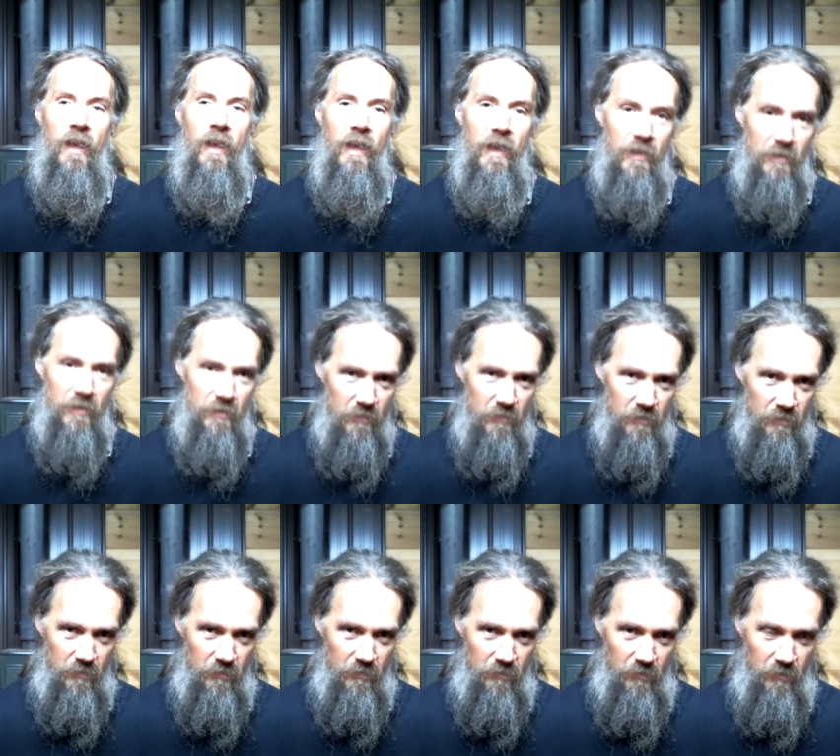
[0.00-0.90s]
And
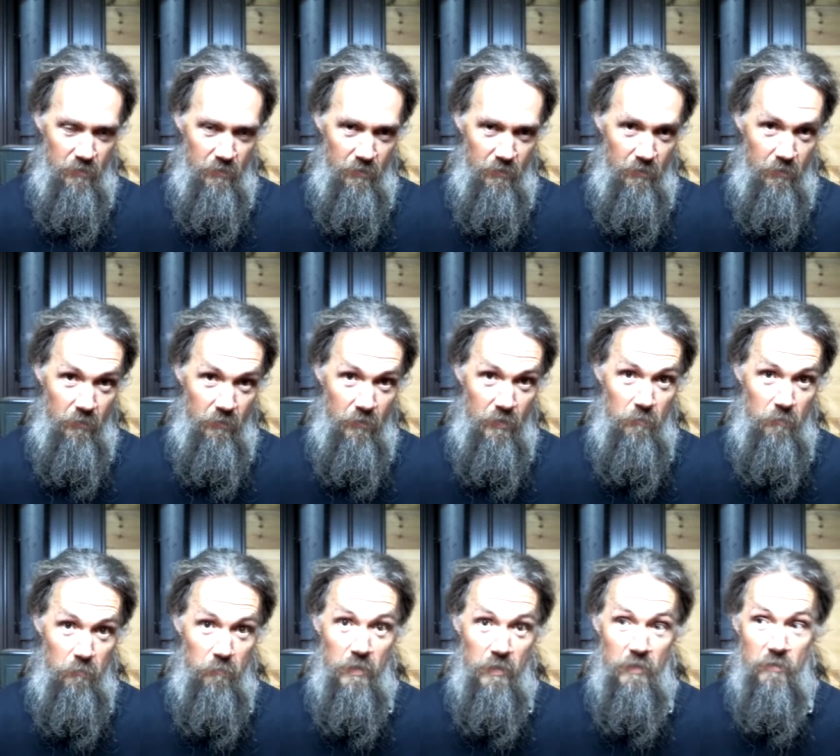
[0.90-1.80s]
uh, he
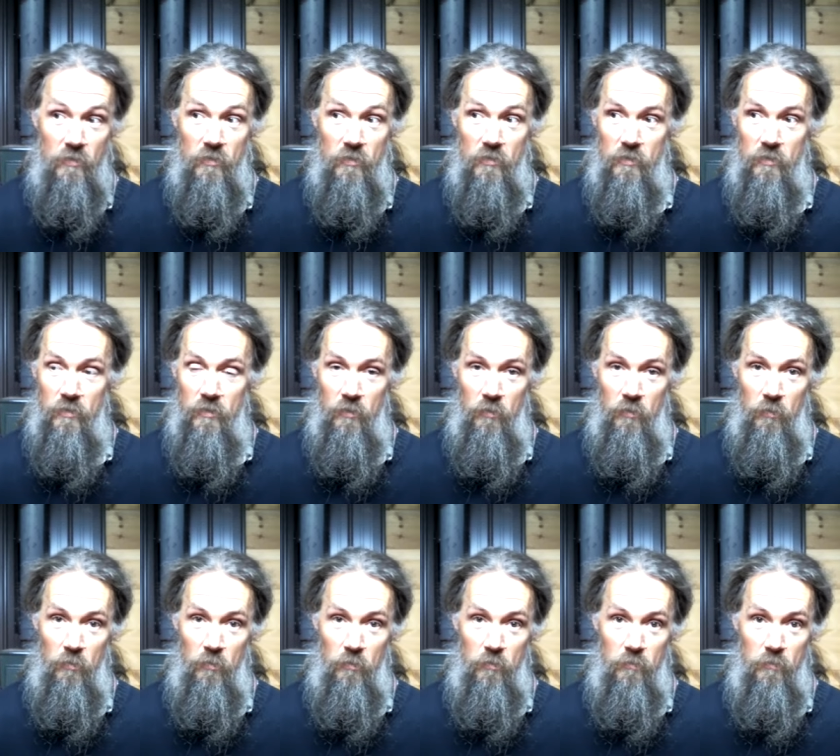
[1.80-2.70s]
meets a
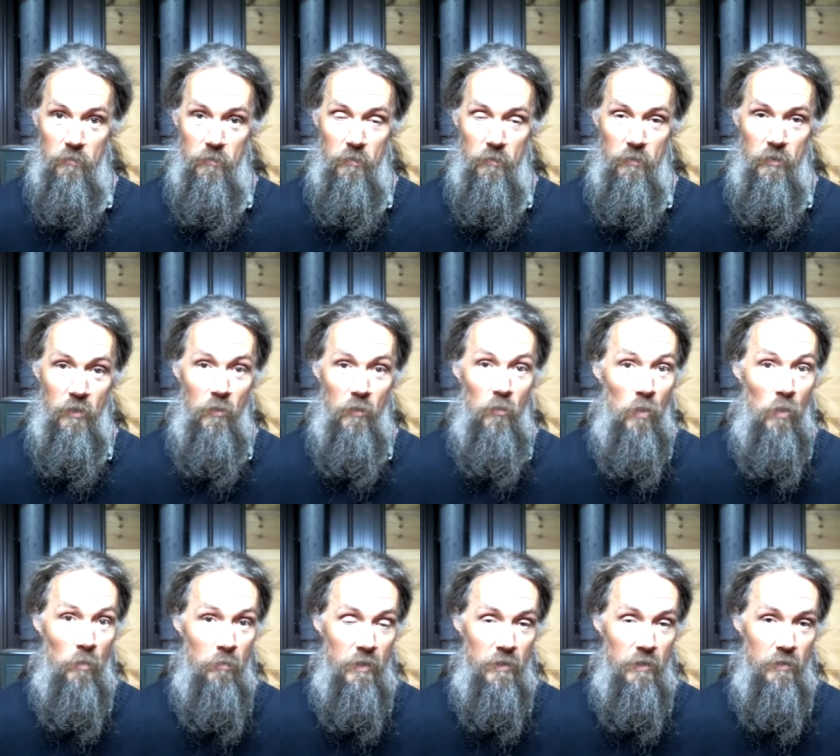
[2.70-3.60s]
young
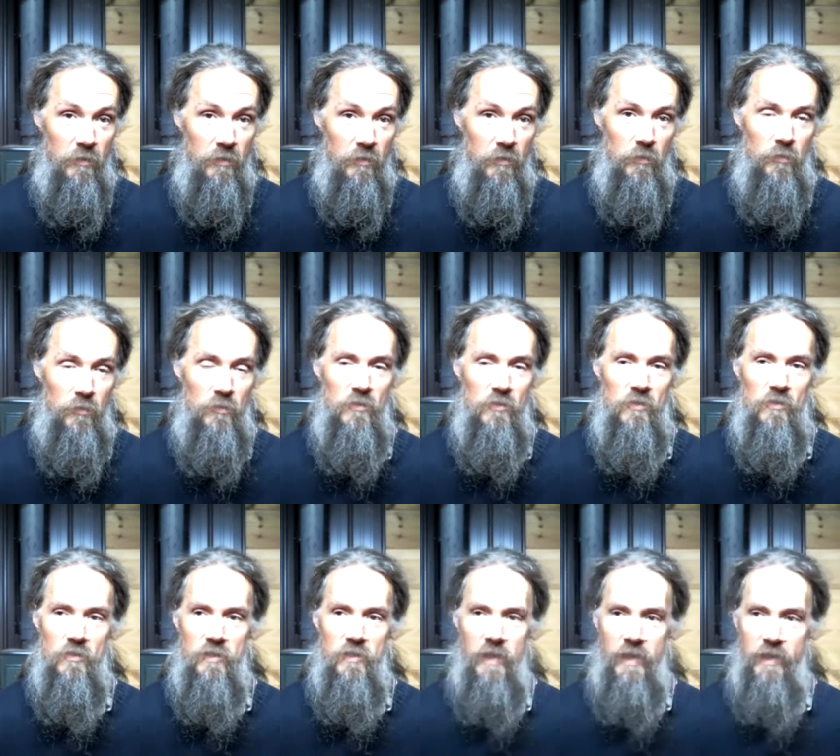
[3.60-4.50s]
woman who's
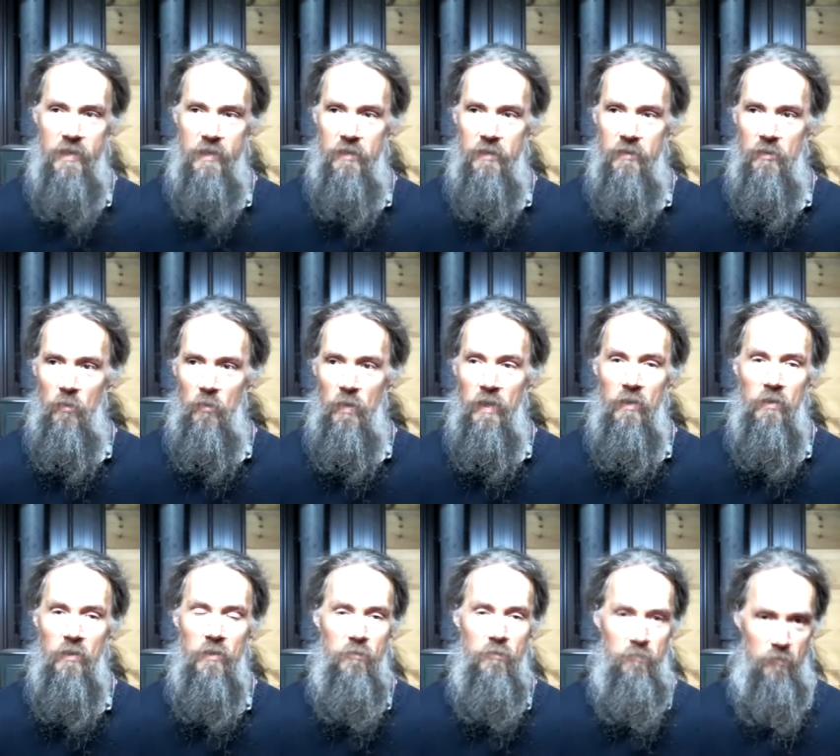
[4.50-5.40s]
standing at the
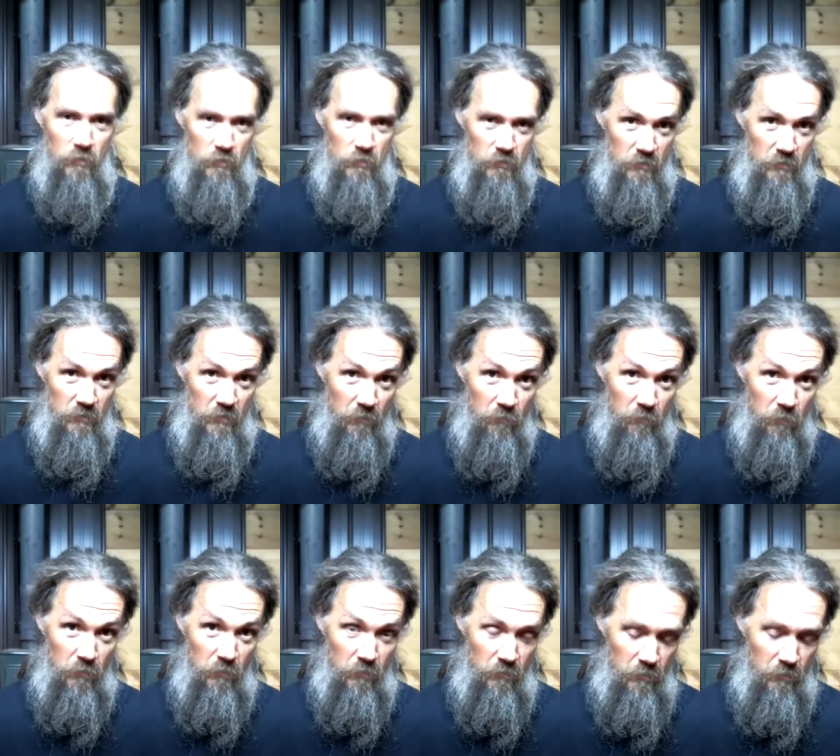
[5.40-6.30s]
well. He falls in love
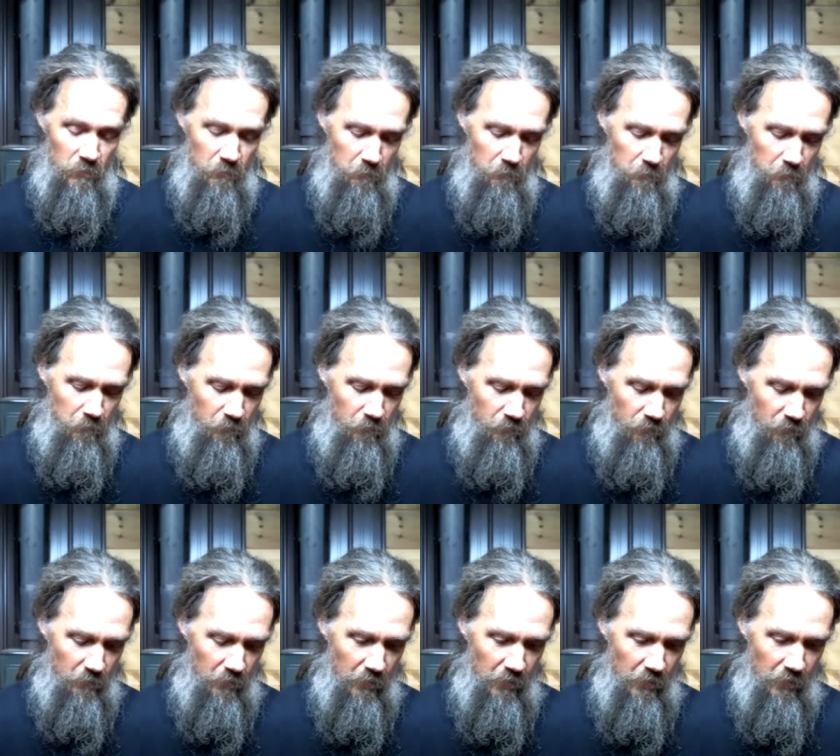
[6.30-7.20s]
with her,
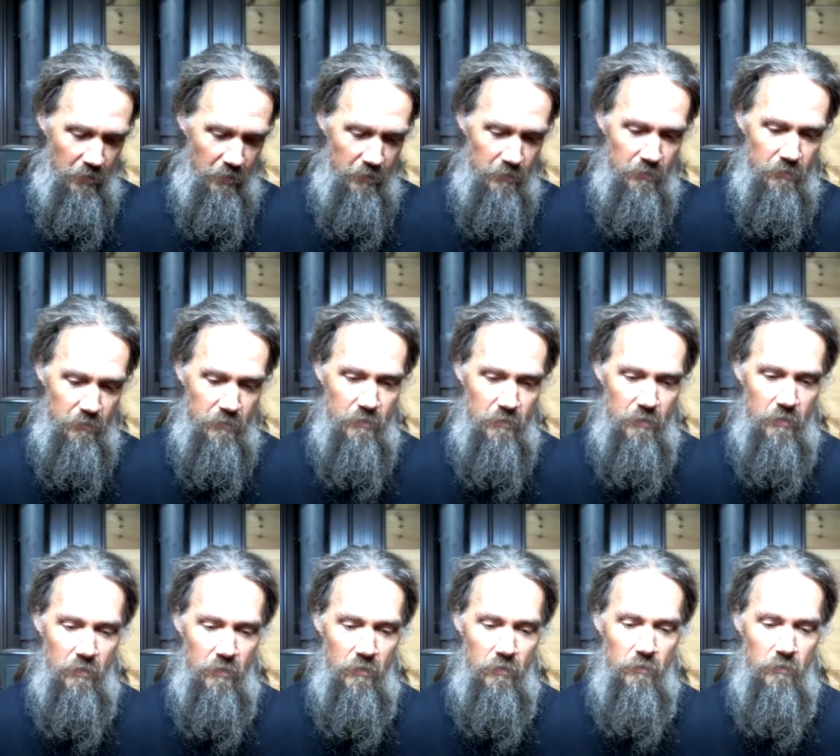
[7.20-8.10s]
and
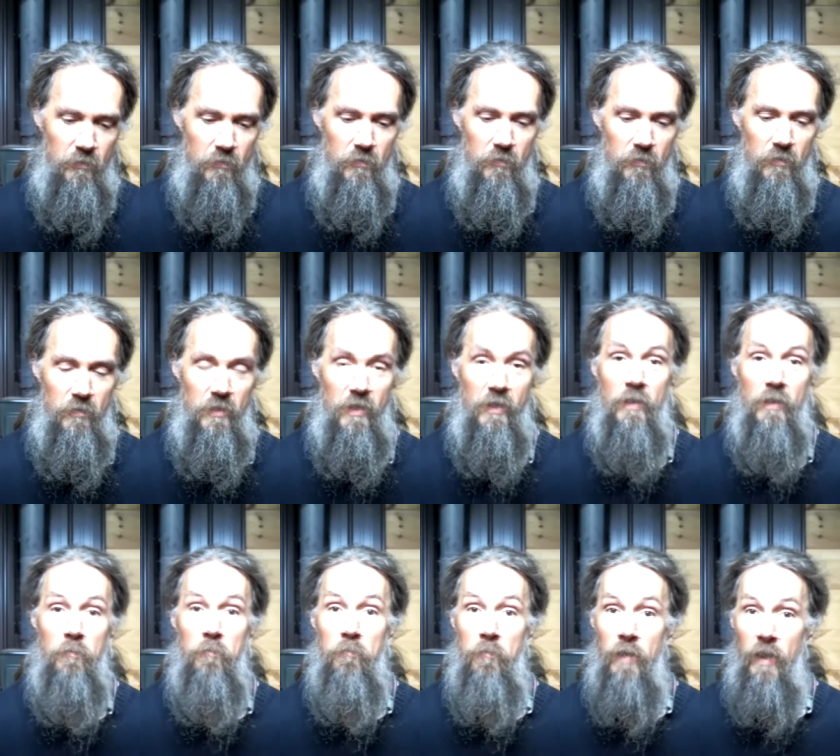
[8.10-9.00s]
uh, they
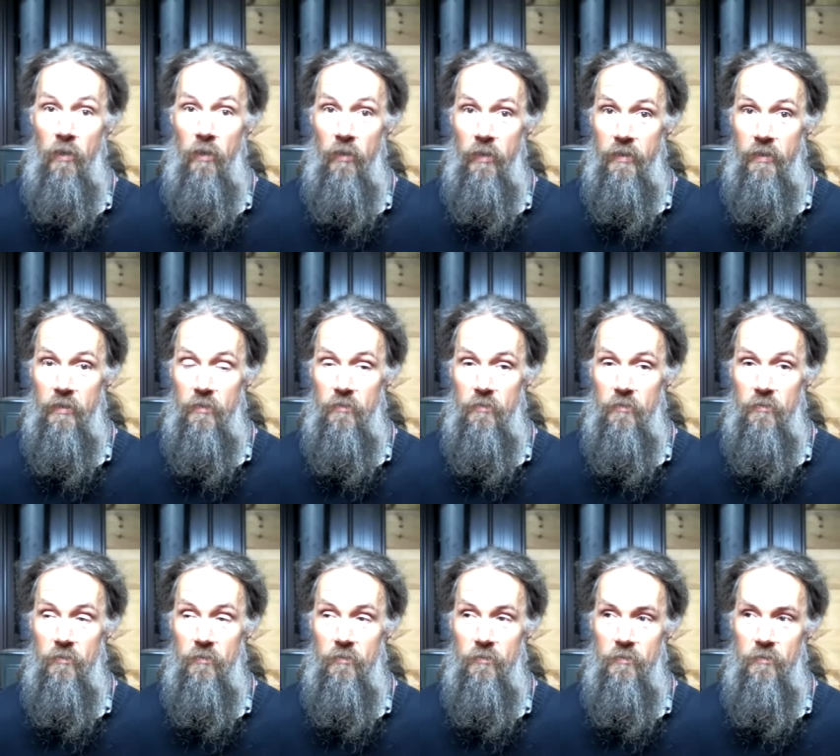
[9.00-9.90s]
get married,
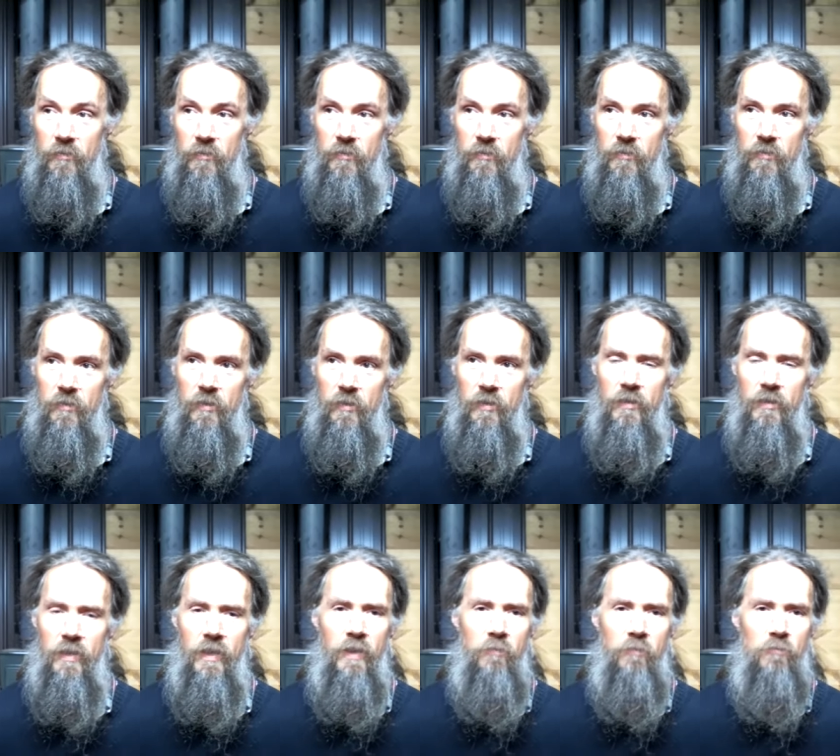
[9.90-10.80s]

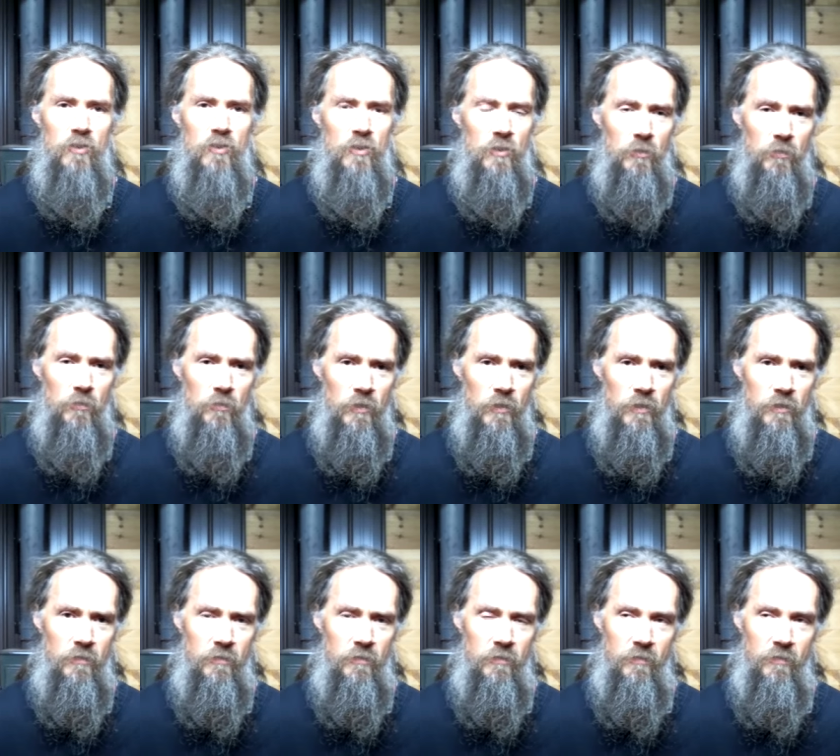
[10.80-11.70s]
and they have
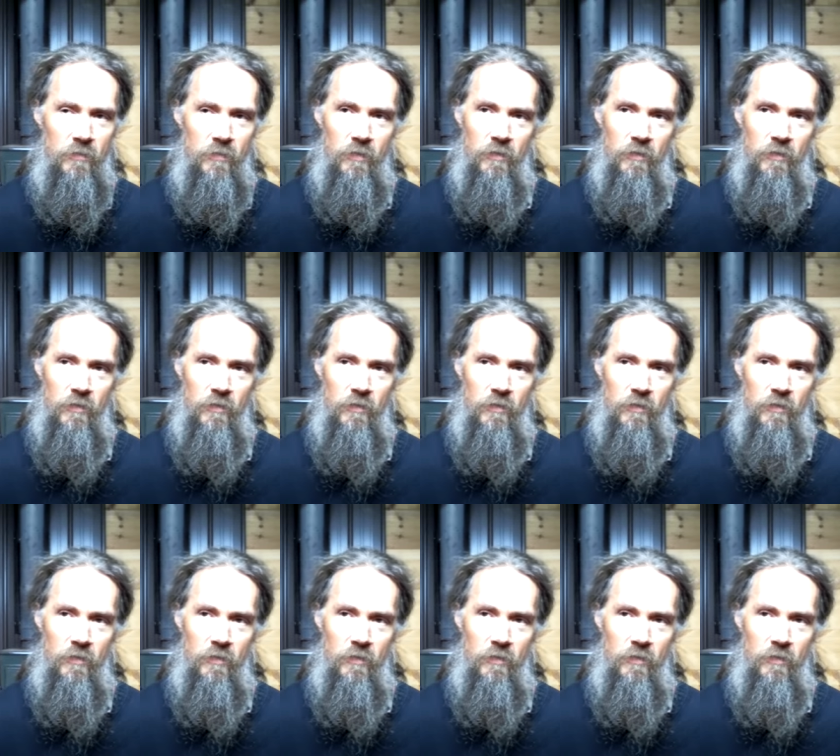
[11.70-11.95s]
children,